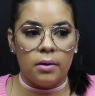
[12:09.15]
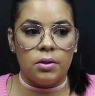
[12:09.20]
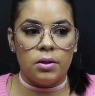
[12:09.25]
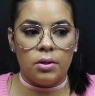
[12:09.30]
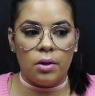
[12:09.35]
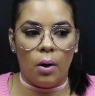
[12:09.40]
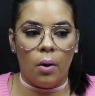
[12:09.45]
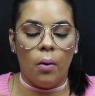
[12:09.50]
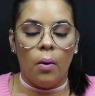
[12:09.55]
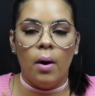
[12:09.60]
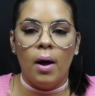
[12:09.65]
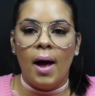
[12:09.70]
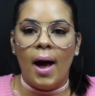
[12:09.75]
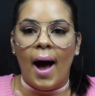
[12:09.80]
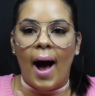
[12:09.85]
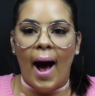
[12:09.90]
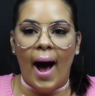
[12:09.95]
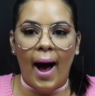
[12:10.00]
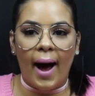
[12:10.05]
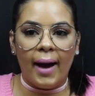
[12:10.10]
So
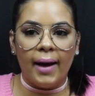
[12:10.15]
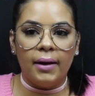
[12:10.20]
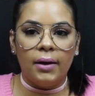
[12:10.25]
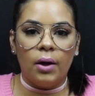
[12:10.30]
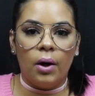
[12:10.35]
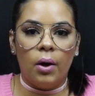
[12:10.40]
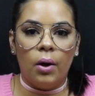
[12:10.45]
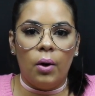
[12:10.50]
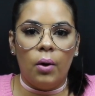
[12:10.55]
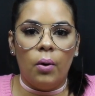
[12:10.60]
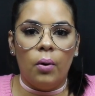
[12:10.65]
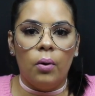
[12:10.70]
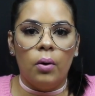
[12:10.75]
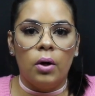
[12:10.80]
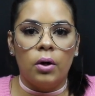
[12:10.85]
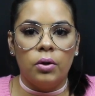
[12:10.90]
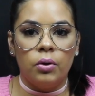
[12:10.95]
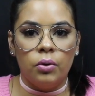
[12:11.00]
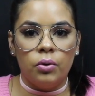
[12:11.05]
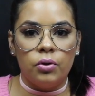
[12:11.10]
I
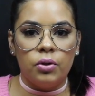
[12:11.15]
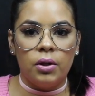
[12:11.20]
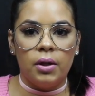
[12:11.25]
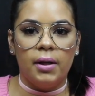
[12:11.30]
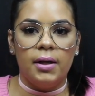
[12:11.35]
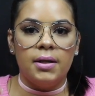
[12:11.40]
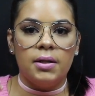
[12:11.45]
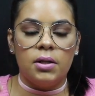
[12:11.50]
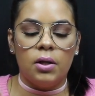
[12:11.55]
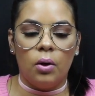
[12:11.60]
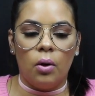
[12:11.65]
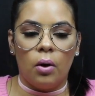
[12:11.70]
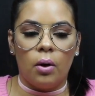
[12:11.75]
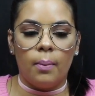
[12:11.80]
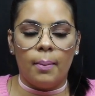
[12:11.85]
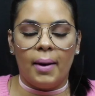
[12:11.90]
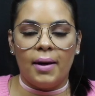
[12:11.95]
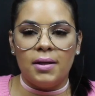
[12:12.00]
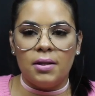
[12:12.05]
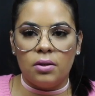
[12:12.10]
know usually to go to
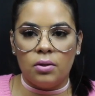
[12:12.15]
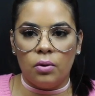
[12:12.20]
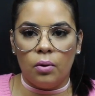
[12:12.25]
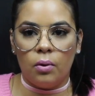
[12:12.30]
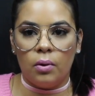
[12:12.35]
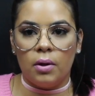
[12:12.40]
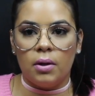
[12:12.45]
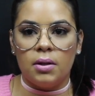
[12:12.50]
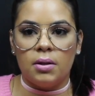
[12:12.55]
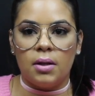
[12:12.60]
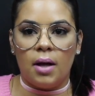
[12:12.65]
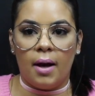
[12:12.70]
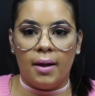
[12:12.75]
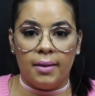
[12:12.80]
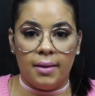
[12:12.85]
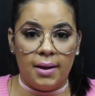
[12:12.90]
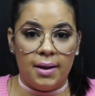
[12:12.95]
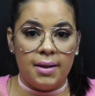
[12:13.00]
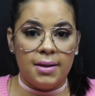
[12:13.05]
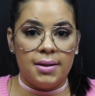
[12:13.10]
my stores
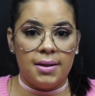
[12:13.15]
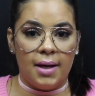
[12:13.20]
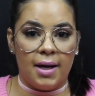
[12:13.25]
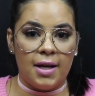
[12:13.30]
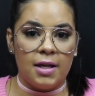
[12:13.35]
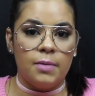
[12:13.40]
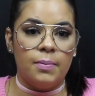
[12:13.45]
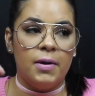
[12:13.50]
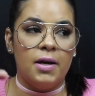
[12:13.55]
on these days,